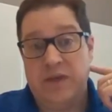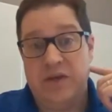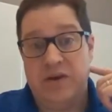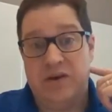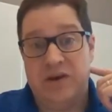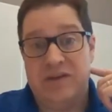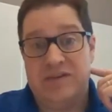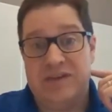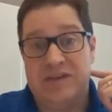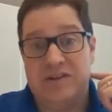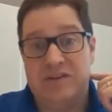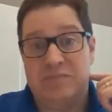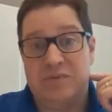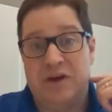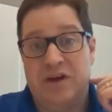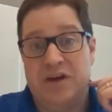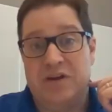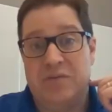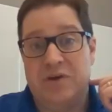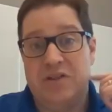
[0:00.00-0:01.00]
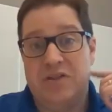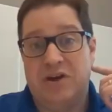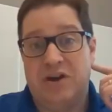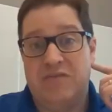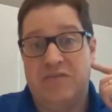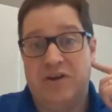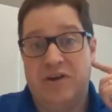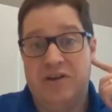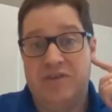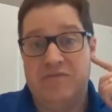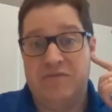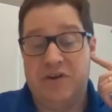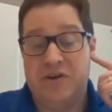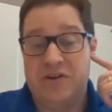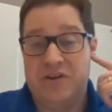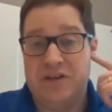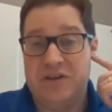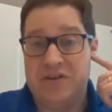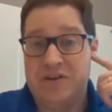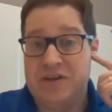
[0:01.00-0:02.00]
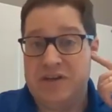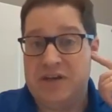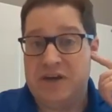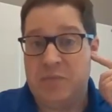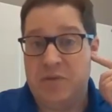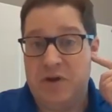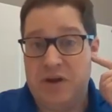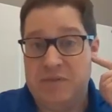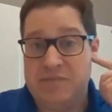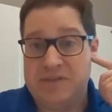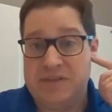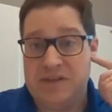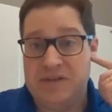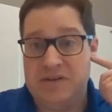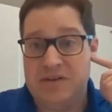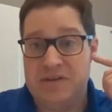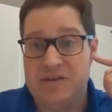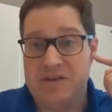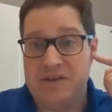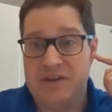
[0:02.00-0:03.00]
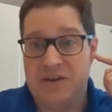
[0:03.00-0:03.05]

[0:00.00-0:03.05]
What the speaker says: I'd say there's probably going to be a lot of volatility coming up still.